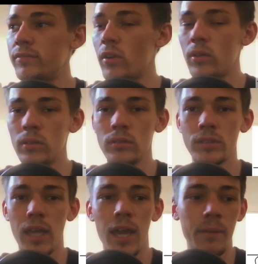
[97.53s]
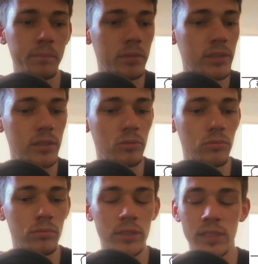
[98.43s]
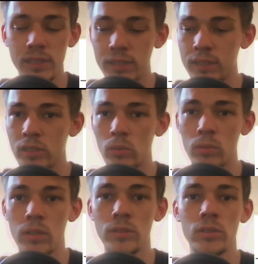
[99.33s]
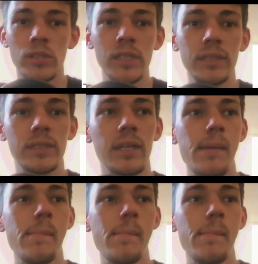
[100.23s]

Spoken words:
volts, amps, resistance, all those goodies.